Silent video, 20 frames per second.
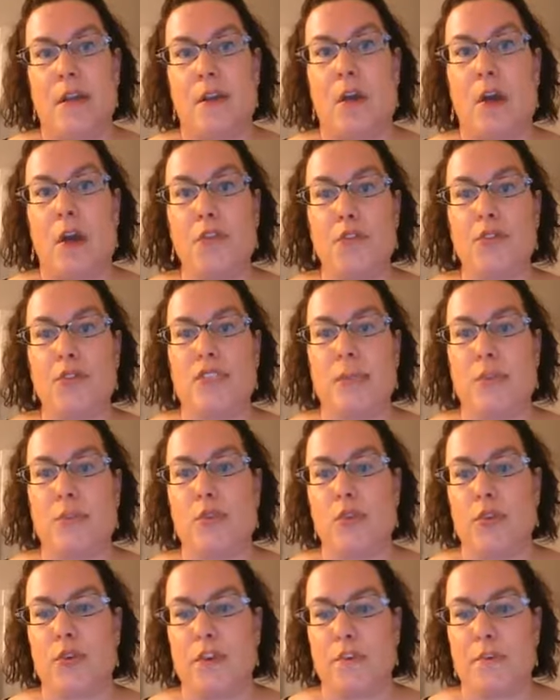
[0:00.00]
through some
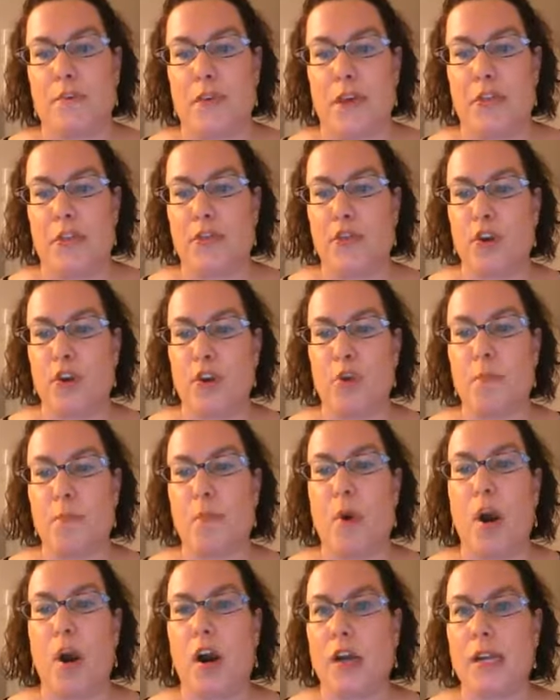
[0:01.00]
sort of a third
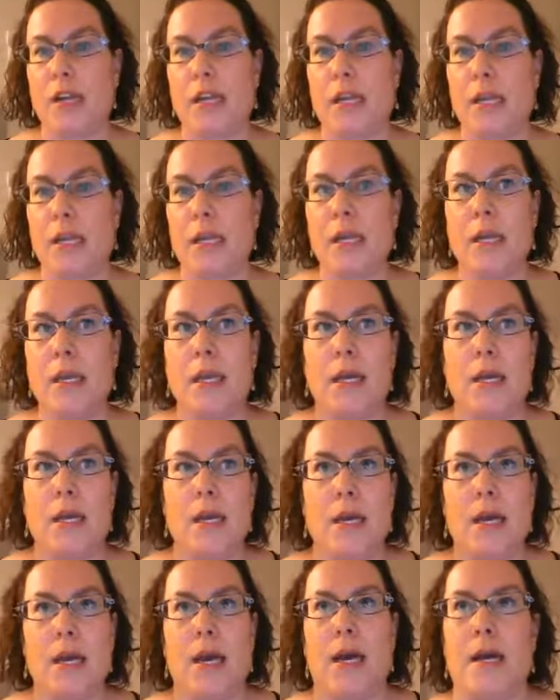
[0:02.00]
party,
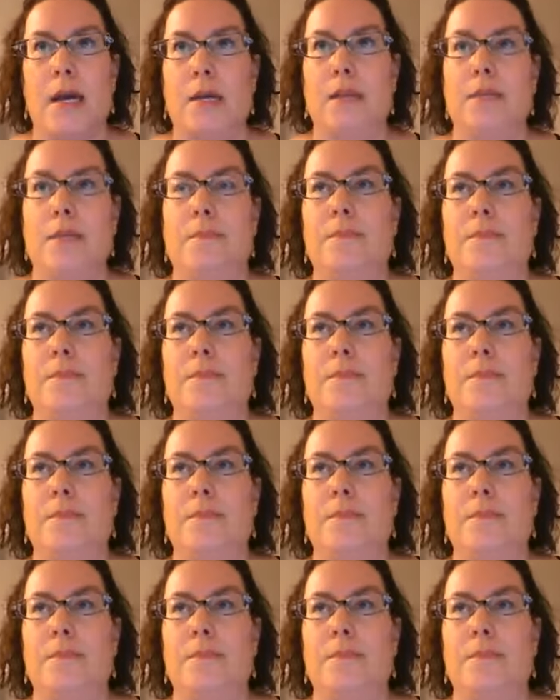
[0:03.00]
sort